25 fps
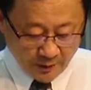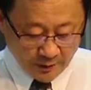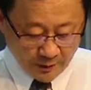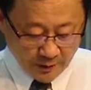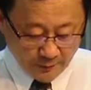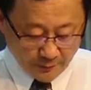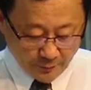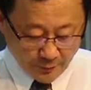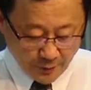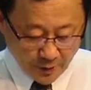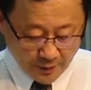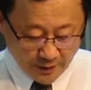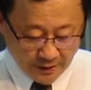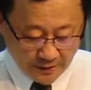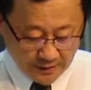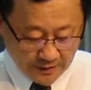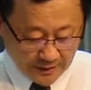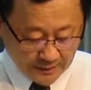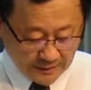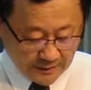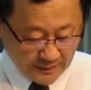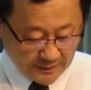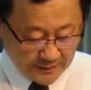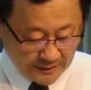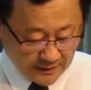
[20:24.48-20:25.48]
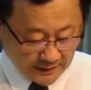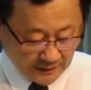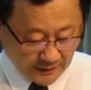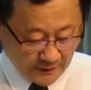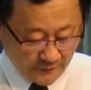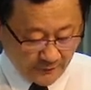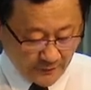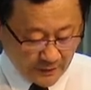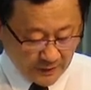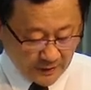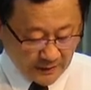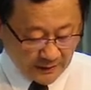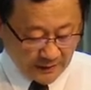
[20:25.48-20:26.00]
The project has a
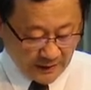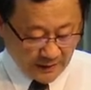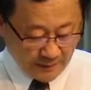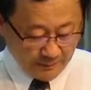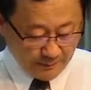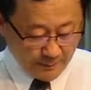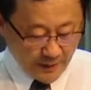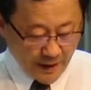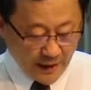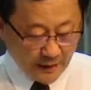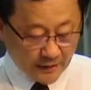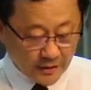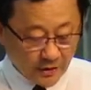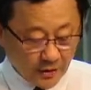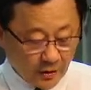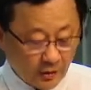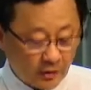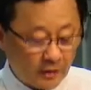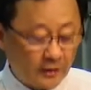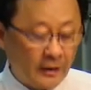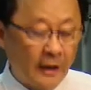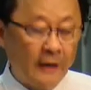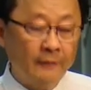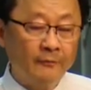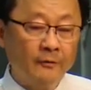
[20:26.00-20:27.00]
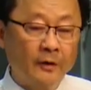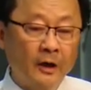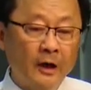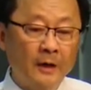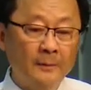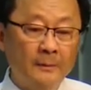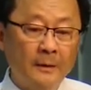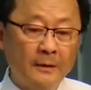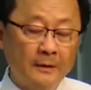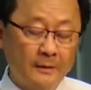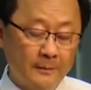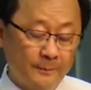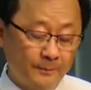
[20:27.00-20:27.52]
significant impact on
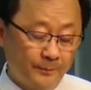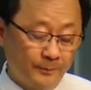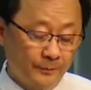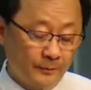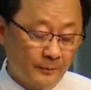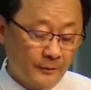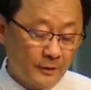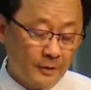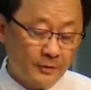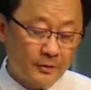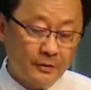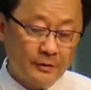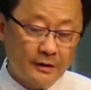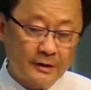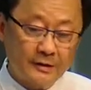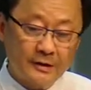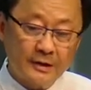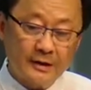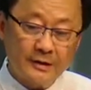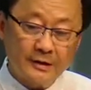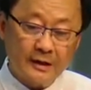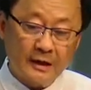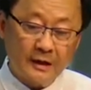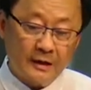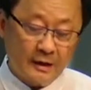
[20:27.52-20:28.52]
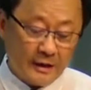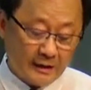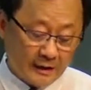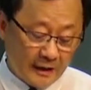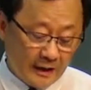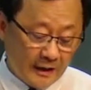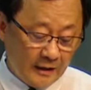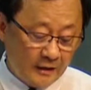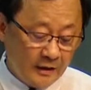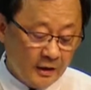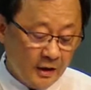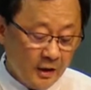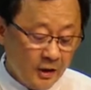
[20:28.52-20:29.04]
environment. So this is,
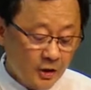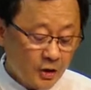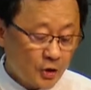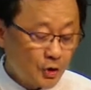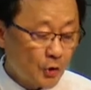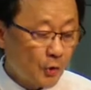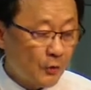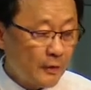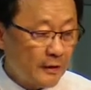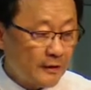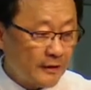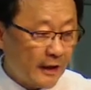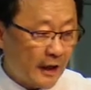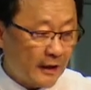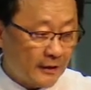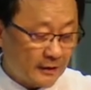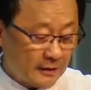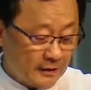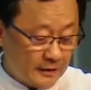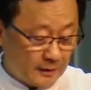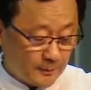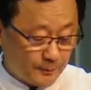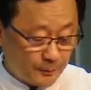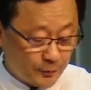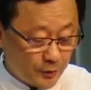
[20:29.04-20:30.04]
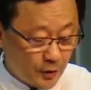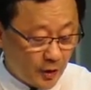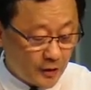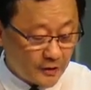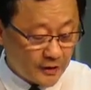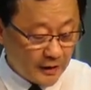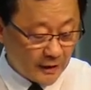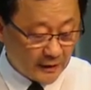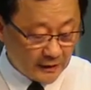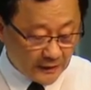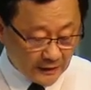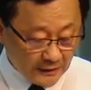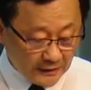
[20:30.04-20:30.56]
again, showing that the
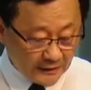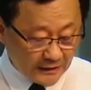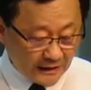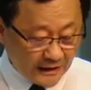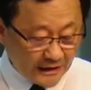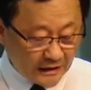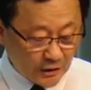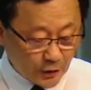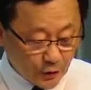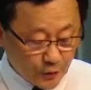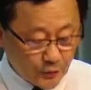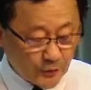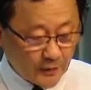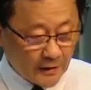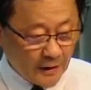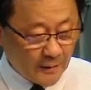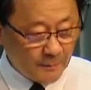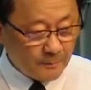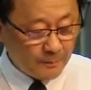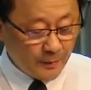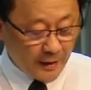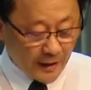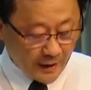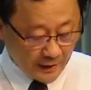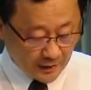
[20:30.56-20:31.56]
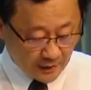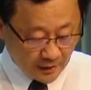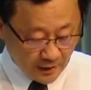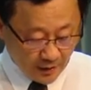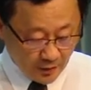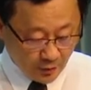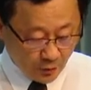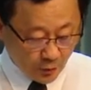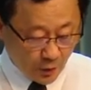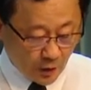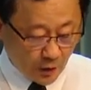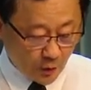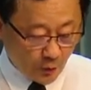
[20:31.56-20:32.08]
project lead to impact
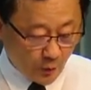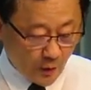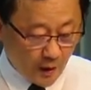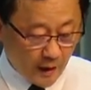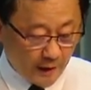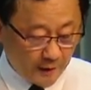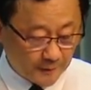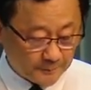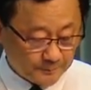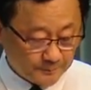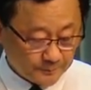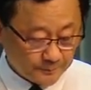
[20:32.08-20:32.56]
worldwide.